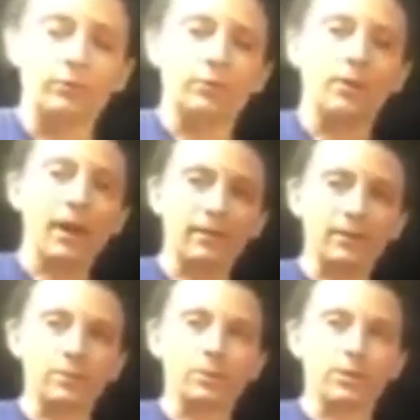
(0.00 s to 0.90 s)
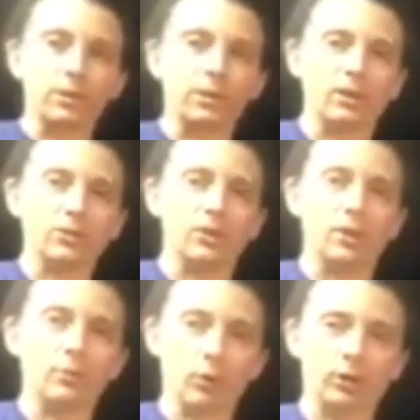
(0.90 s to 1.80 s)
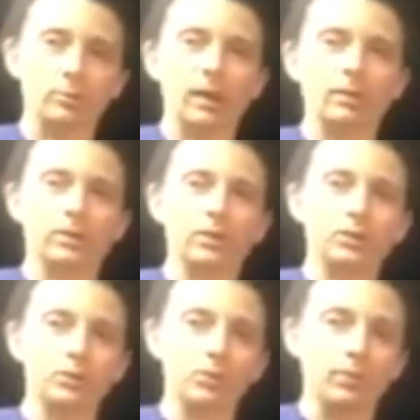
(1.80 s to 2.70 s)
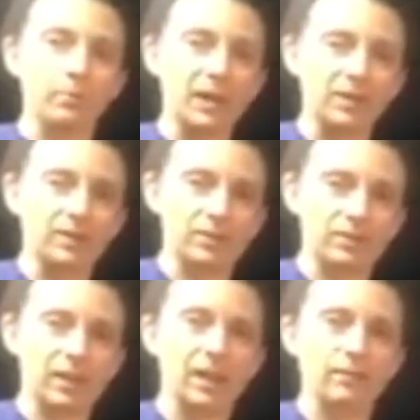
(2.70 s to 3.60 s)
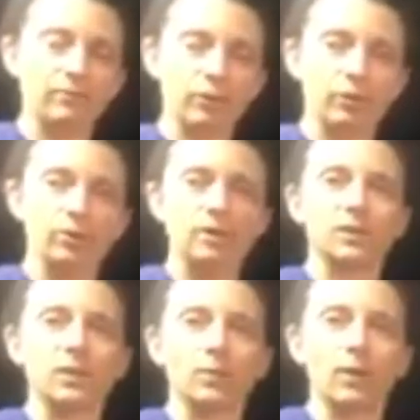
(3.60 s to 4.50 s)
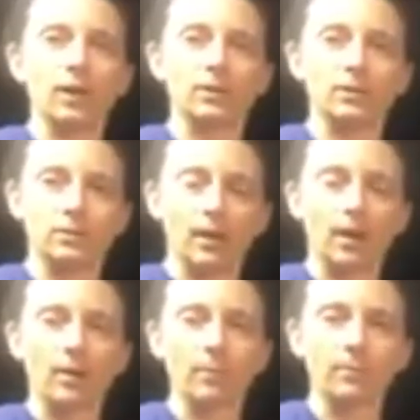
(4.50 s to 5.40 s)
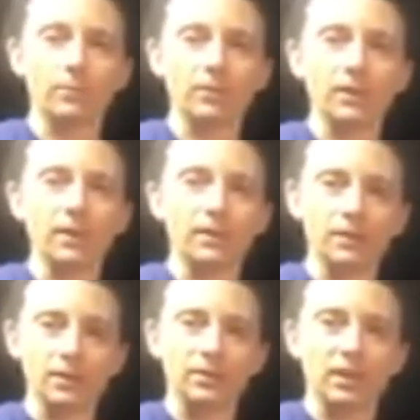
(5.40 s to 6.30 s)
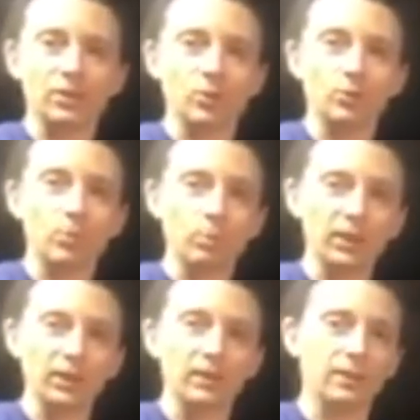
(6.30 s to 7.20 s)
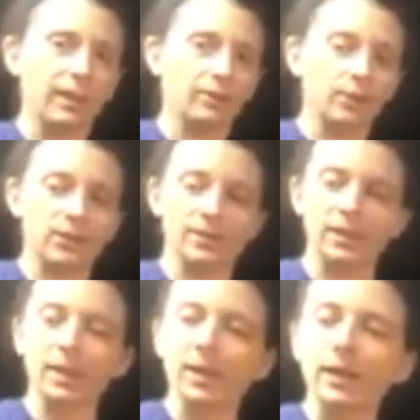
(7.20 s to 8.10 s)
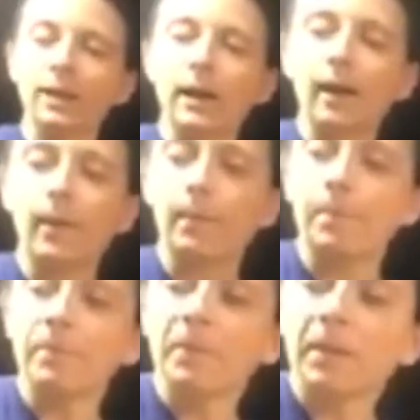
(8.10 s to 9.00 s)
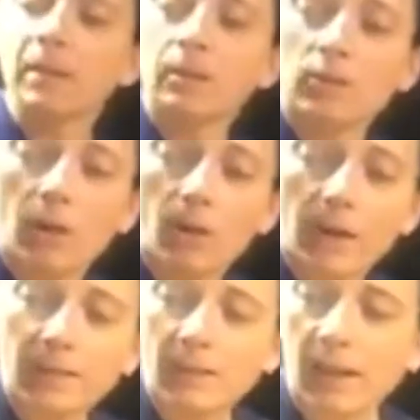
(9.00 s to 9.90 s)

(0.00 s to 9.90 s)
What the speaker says: a lot of experimentation that it works better to do the base stain first, because otherwise the stencil will bleed like crazy. So I did that